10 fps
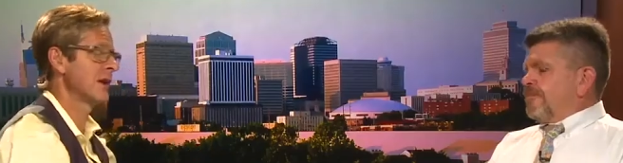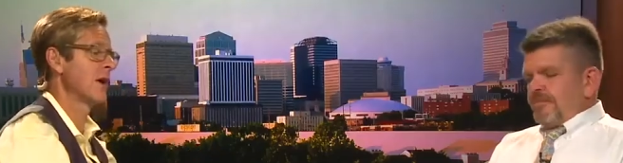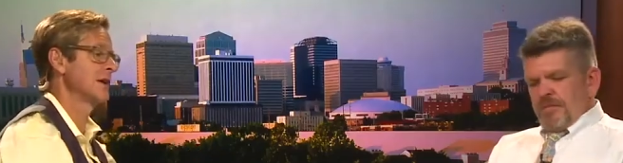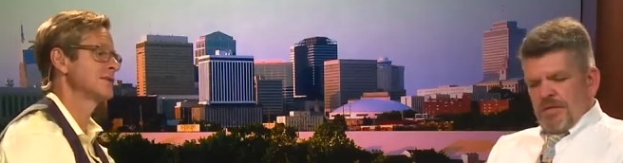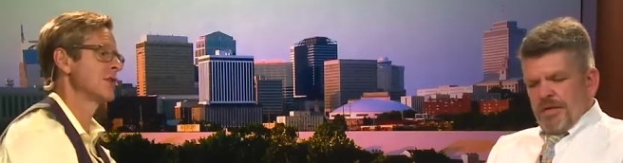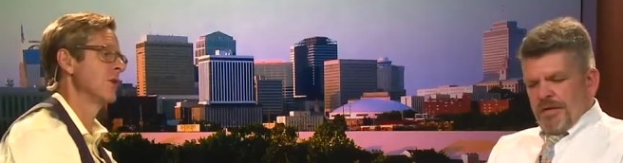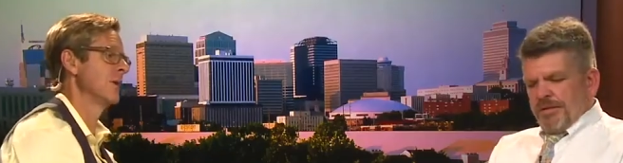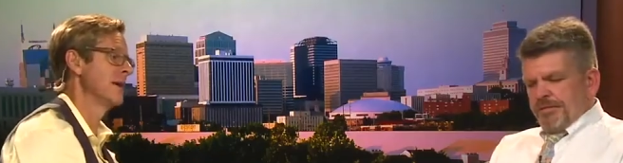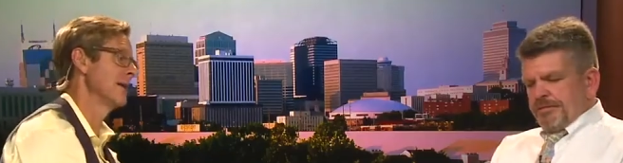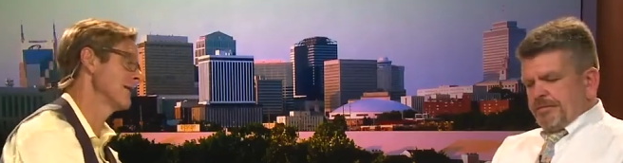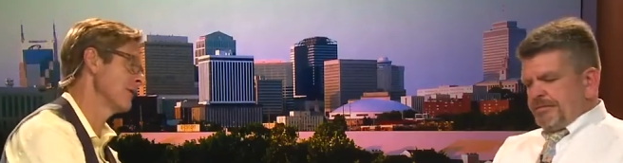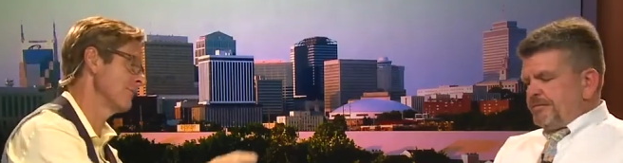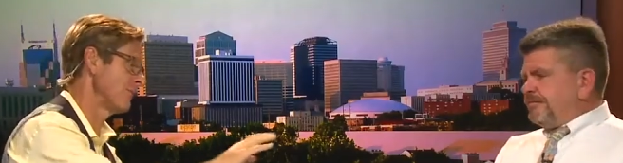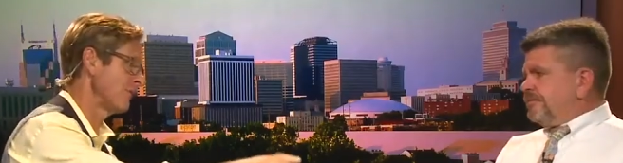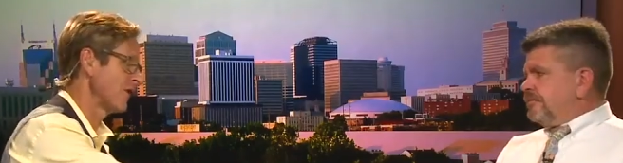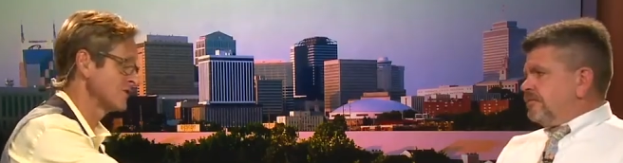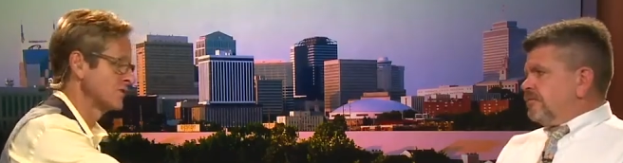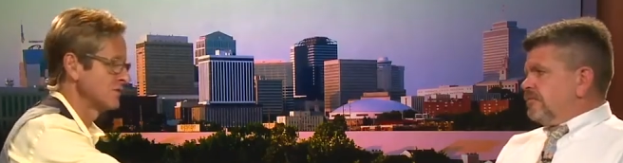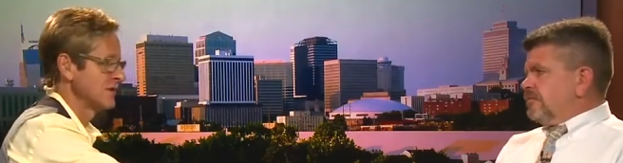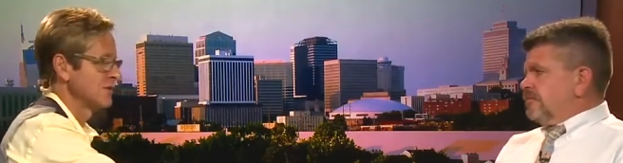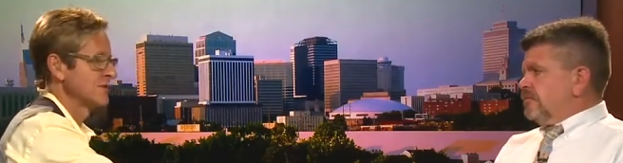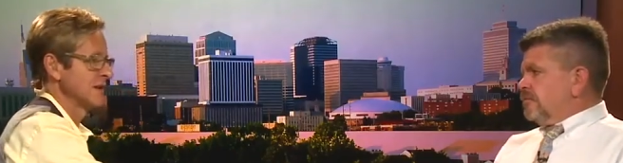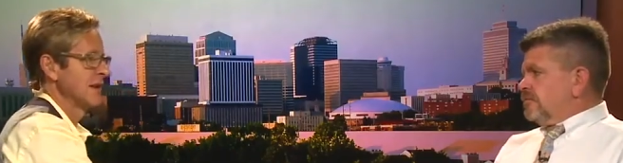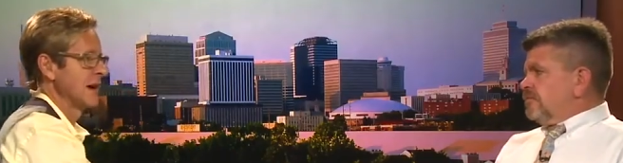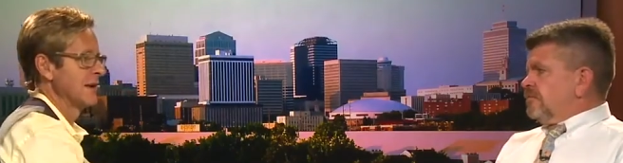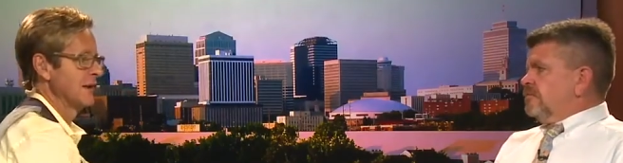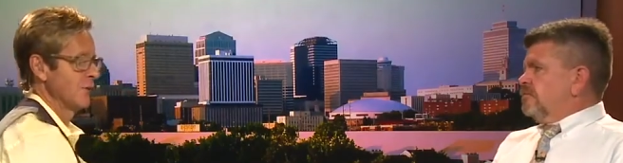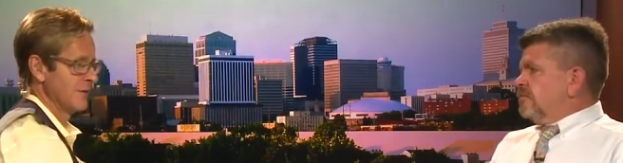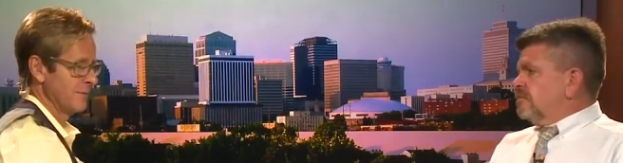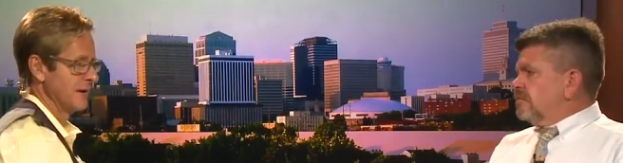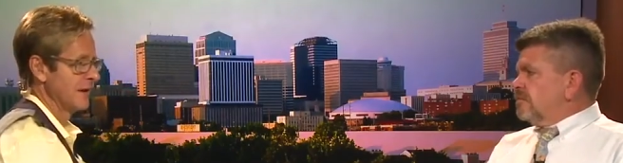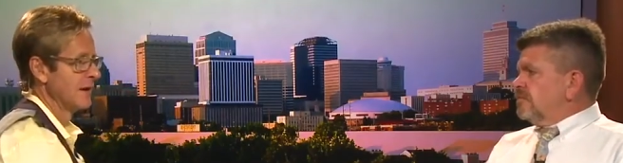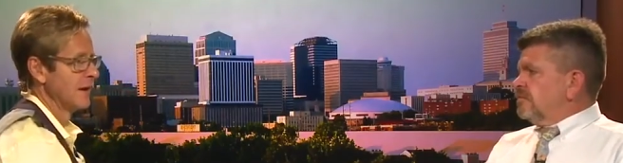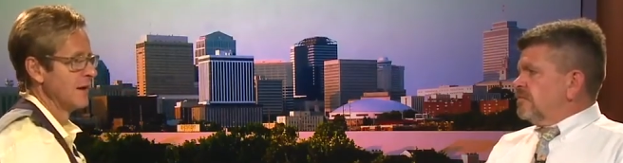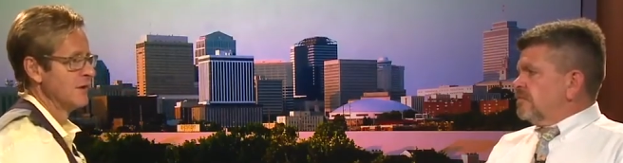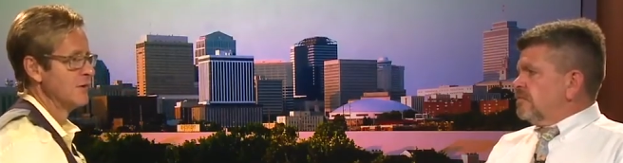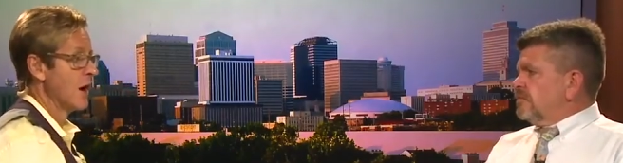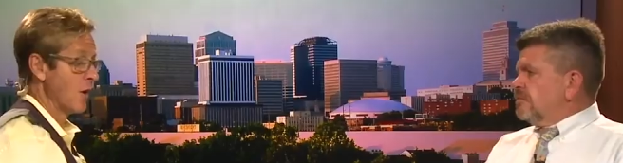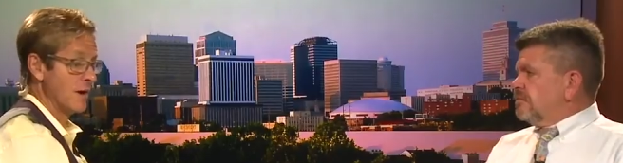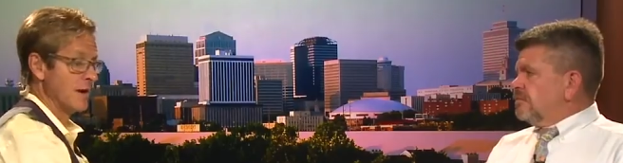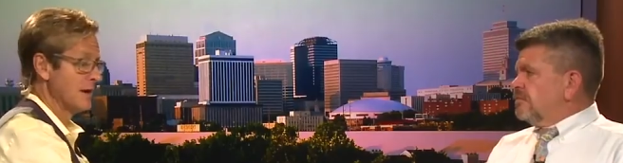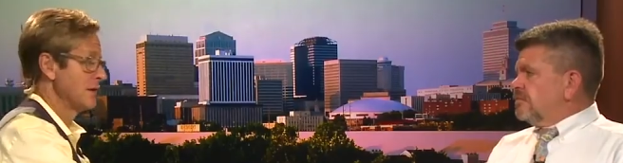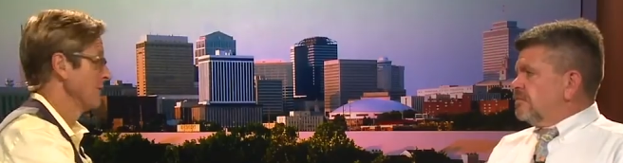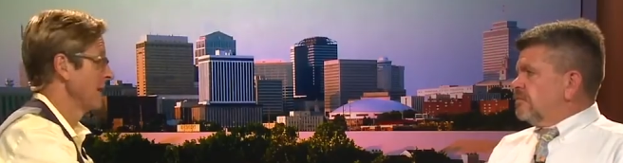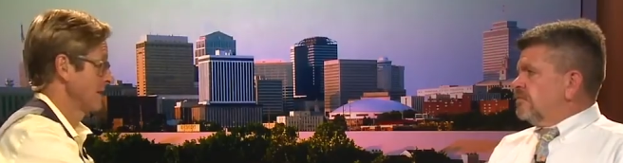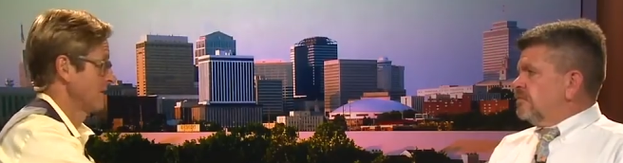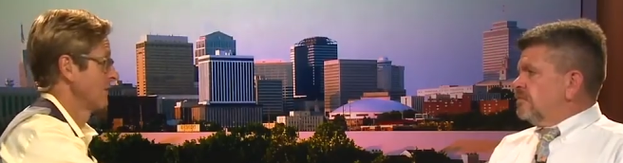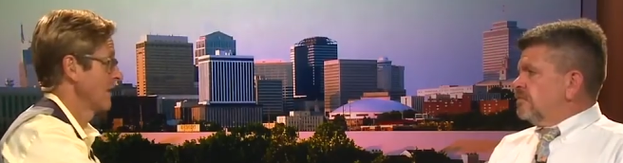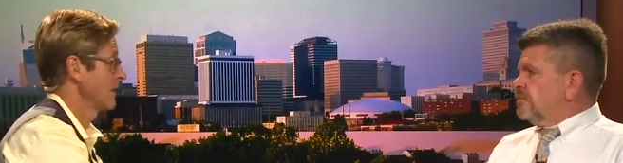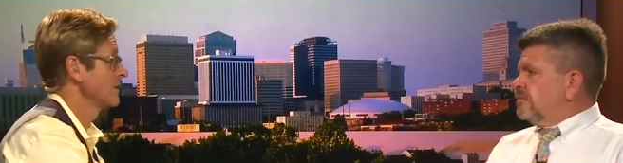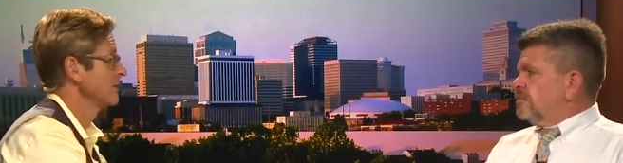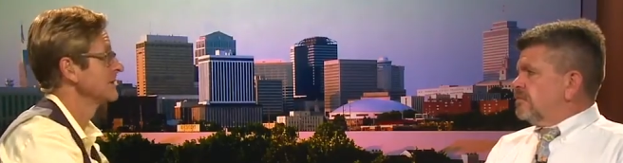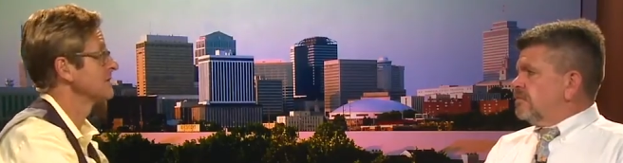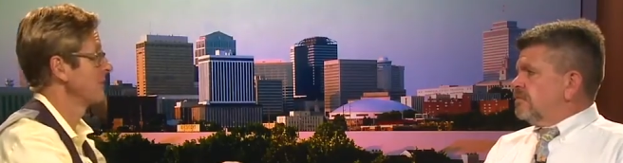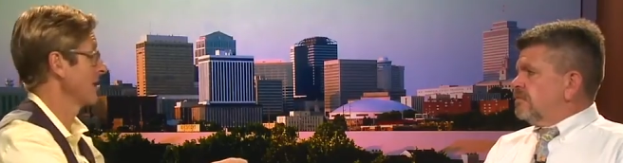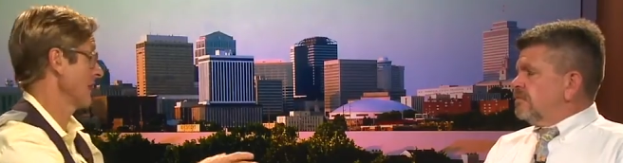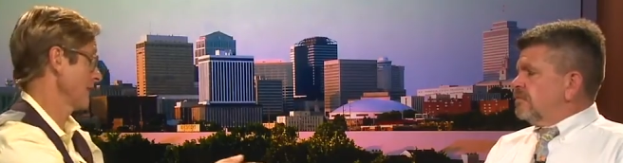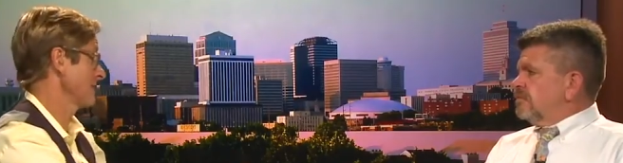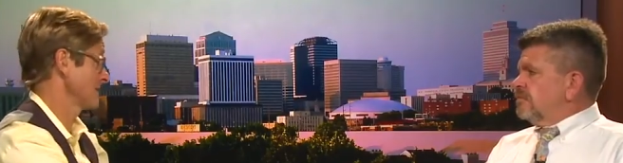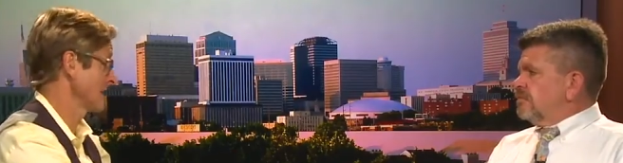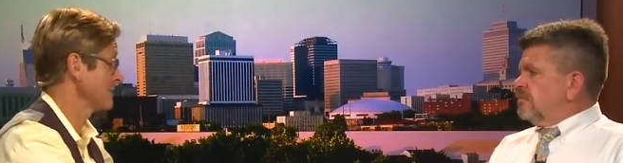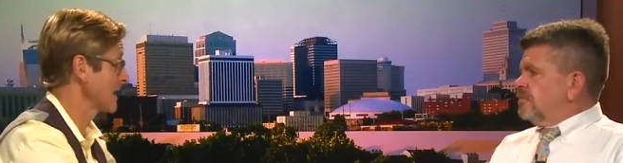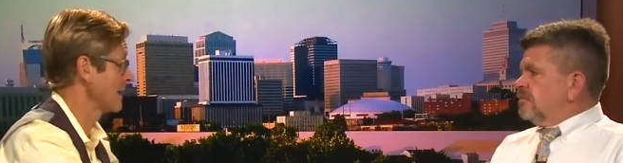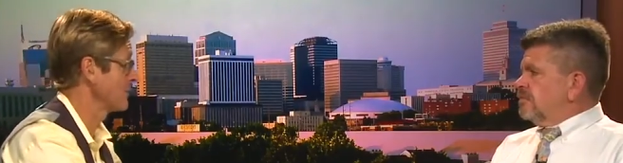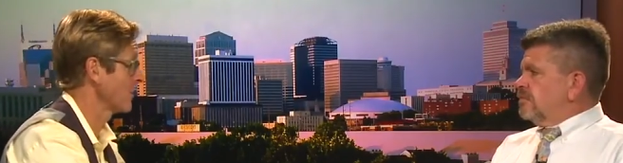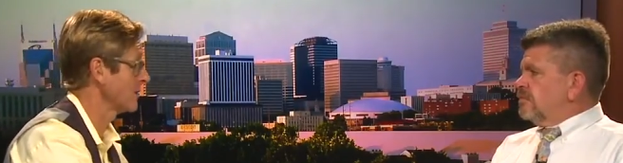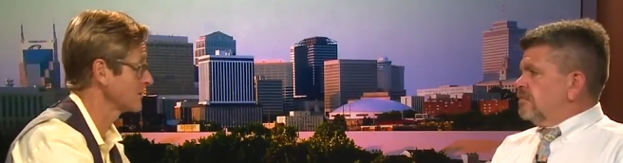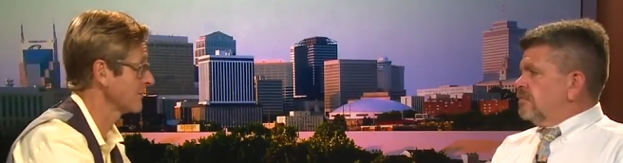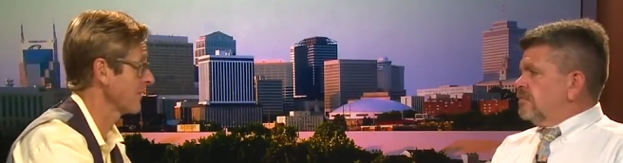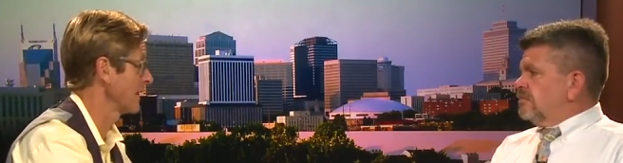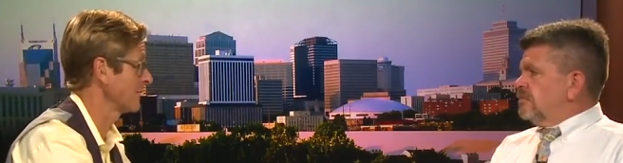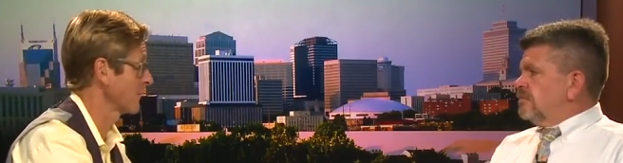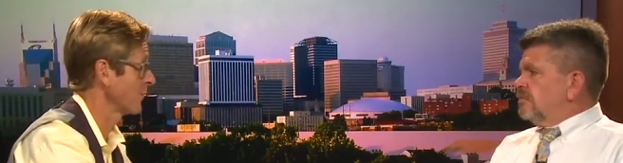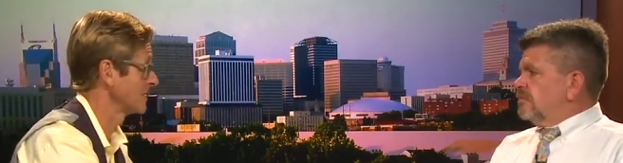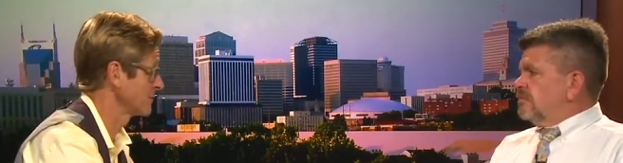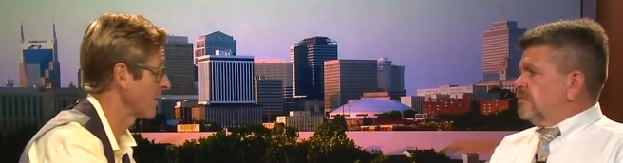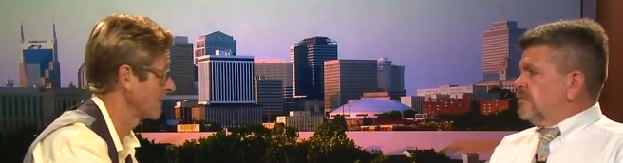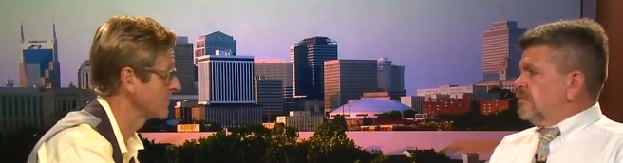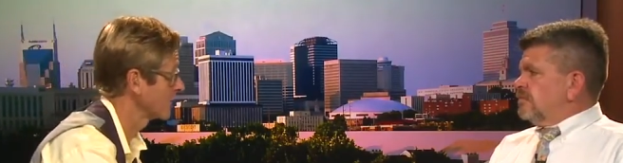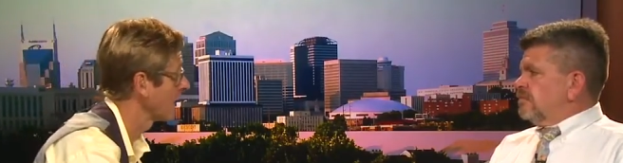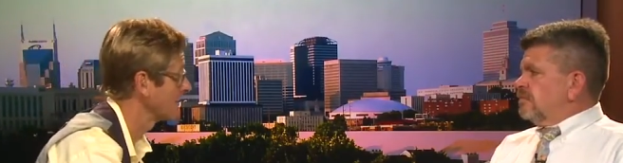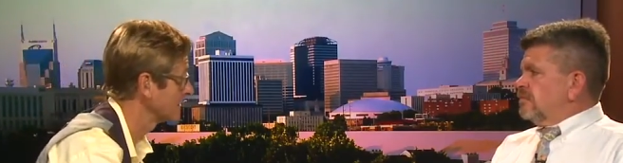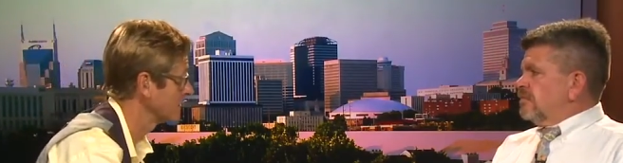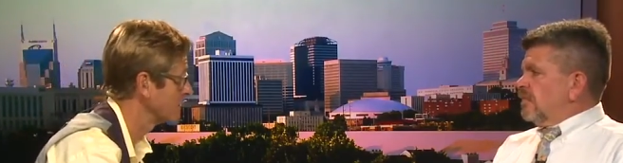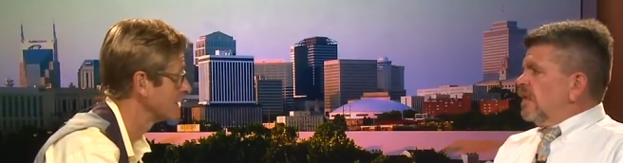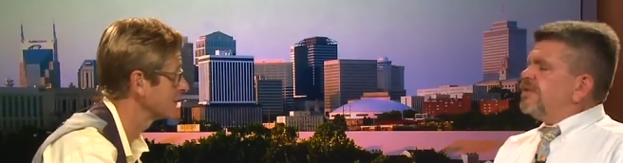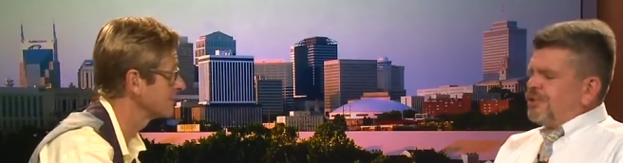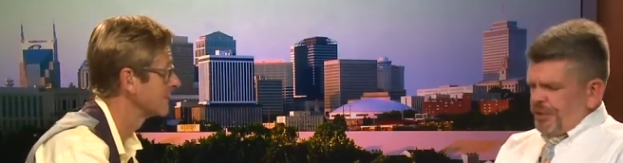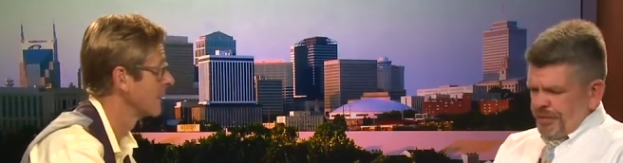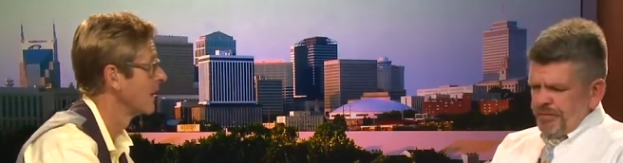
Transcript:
Speaker 1: All right. So, and uh, folks who see you sitting on here with me know, and, and you make good arguments, but at the same time, you're also fighting for what is part of your livelihood. Sure.